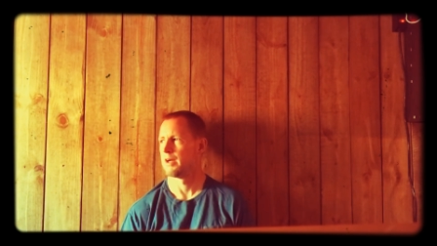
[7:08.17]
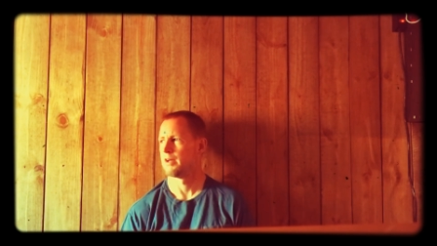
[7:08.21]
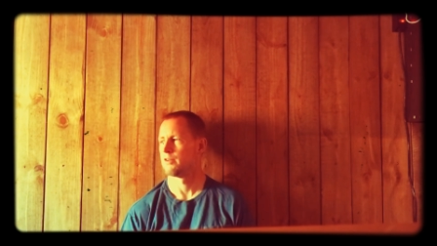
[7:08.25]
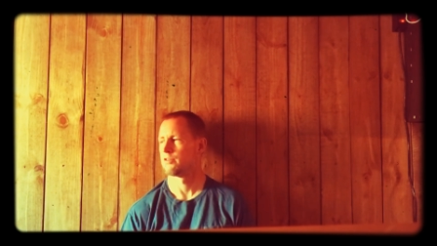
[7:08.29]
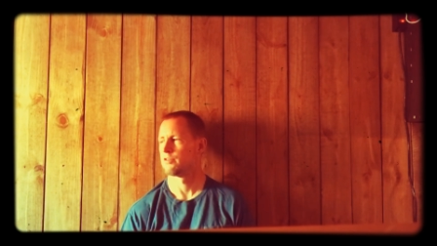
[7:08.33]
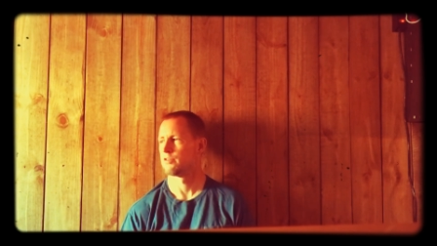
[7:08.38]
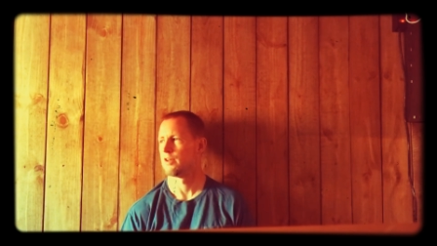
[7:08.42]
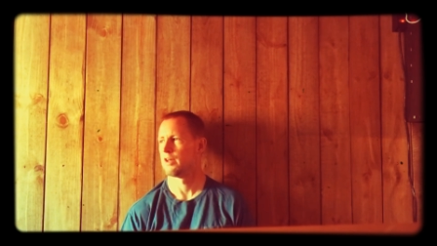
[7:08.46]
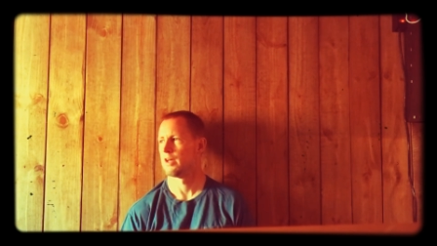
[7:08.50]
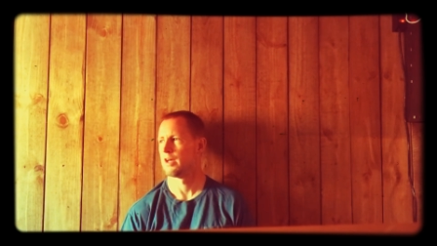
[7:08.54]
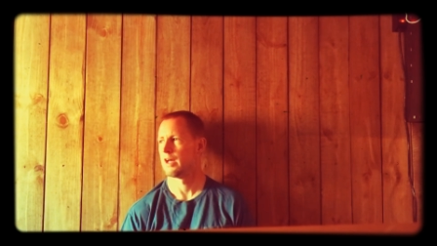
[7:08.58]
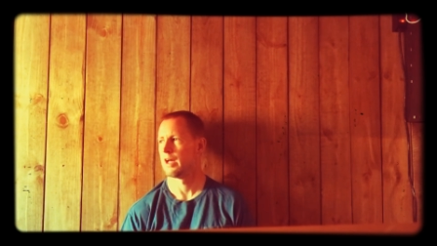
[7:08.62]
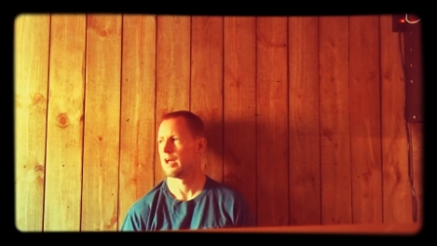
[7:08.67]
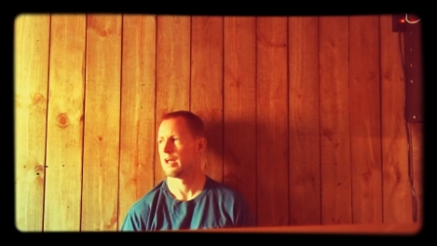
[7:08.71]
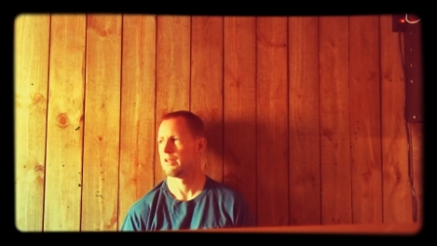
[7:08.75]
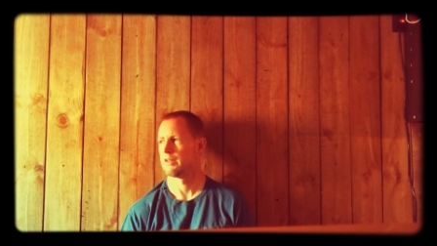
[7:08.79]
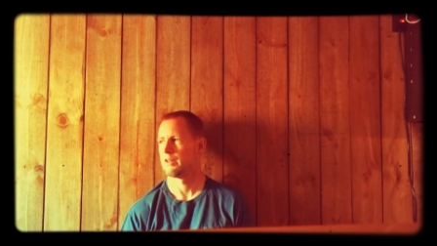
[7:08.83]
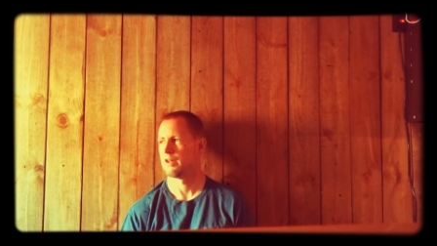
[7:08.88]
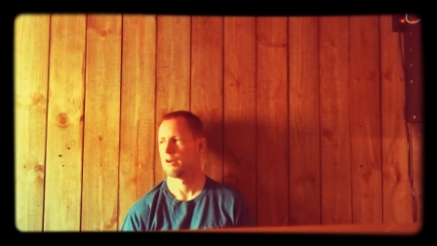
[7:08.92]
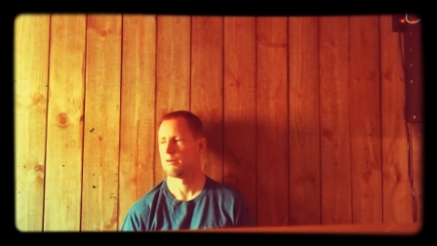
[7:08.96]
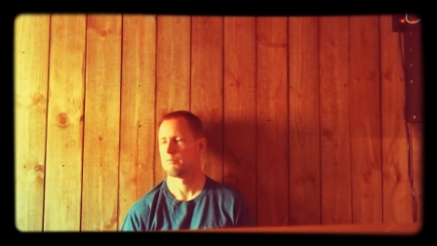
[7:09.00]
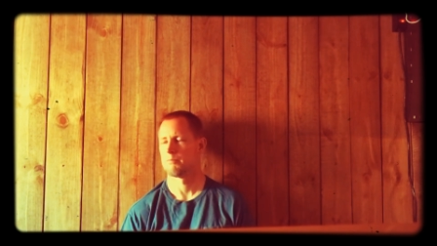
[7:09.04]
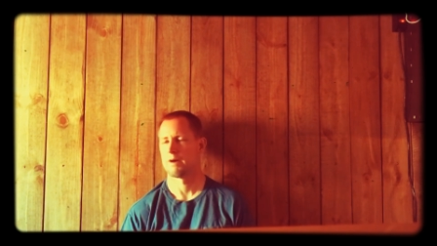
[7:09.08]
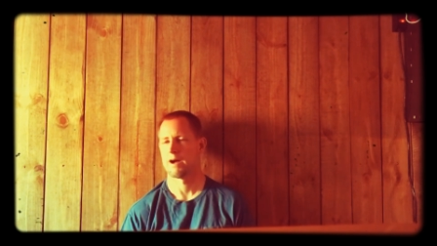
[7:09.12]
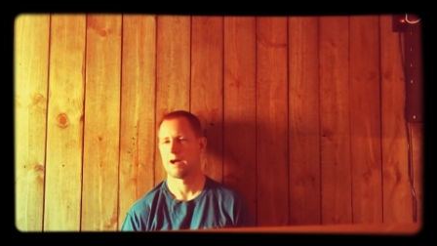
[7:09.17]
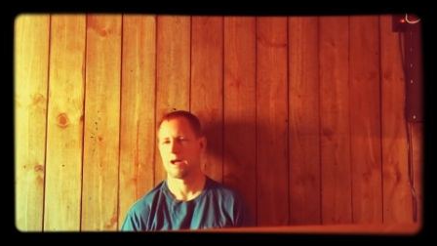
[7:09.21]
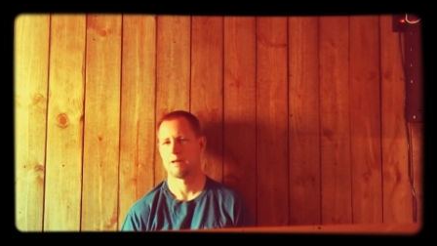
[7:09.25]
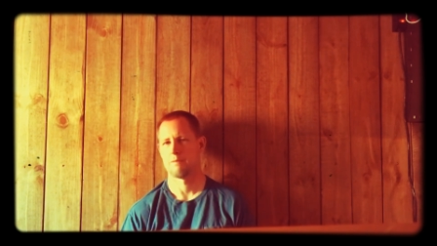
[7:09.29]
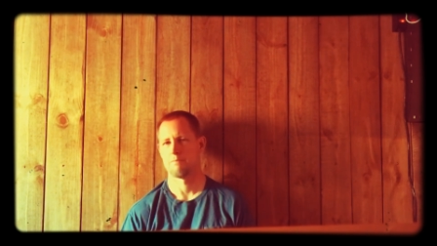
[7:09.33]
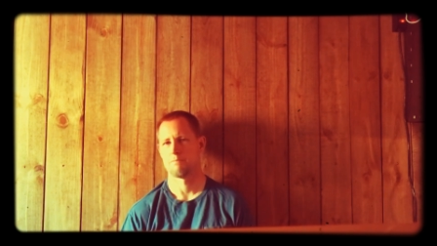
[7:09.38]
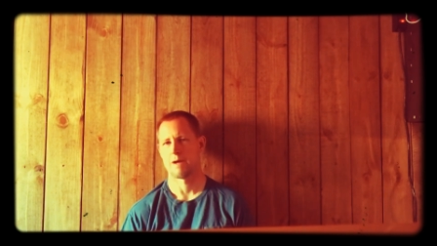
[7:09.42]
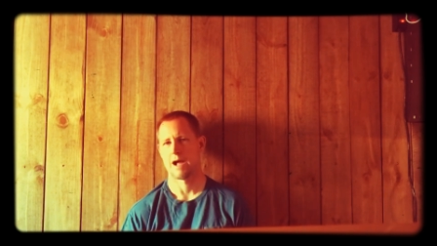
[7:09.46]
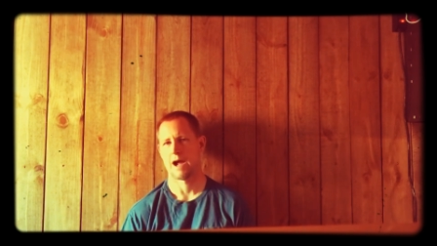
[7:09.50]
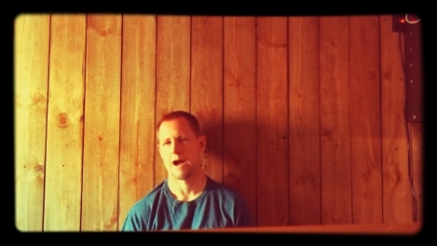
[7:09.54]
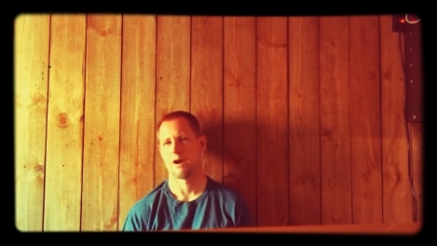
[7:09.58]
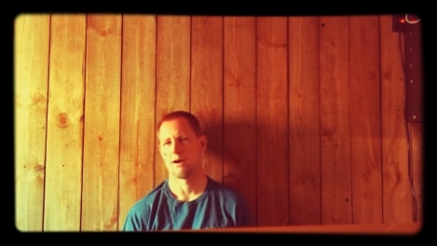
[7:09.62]
you know, my
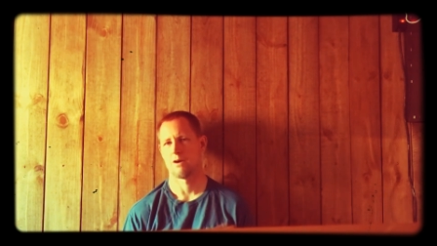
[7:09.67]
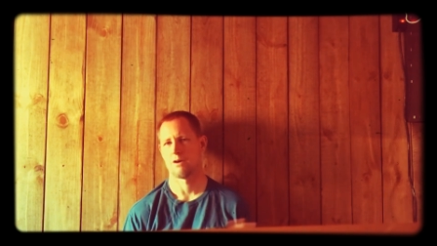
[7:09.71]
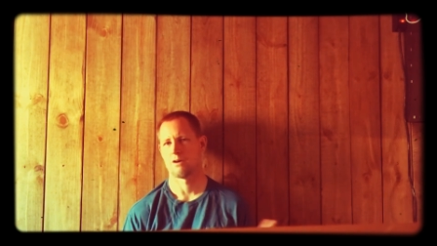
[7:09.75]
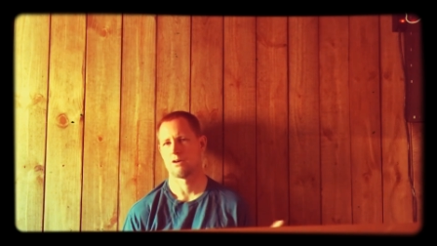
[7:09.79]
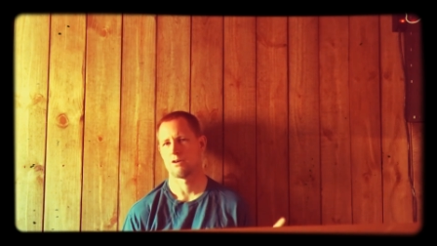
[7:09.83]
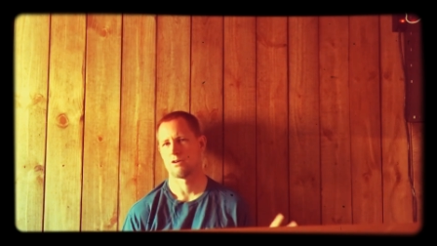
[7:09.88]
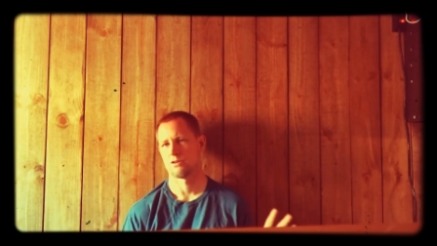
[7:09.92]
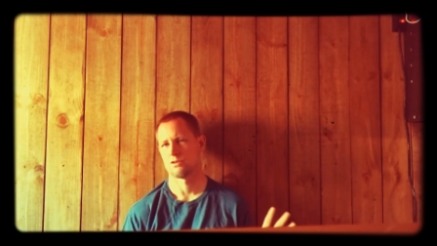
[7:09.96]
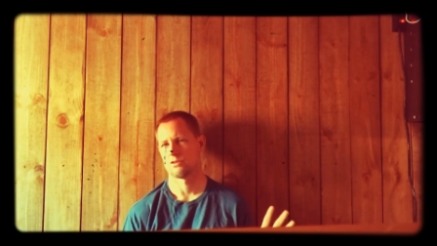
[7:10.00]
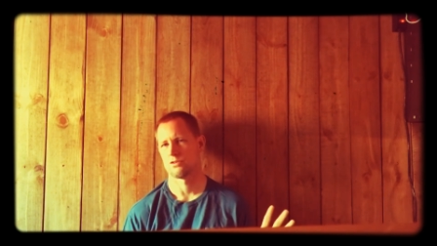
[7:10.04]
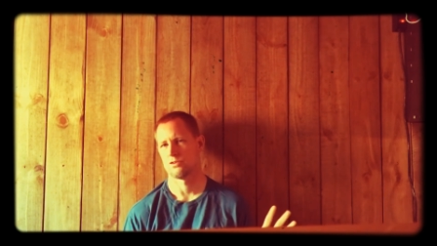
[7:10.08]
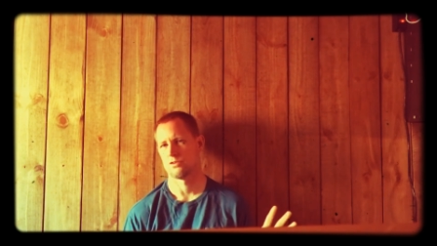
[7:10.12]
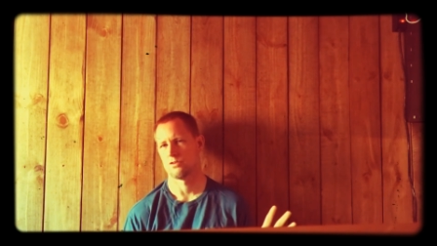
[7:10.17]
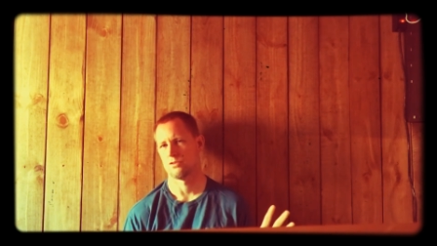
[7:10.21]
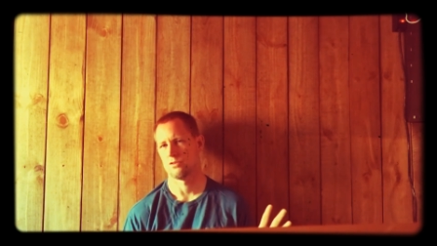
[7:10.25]
power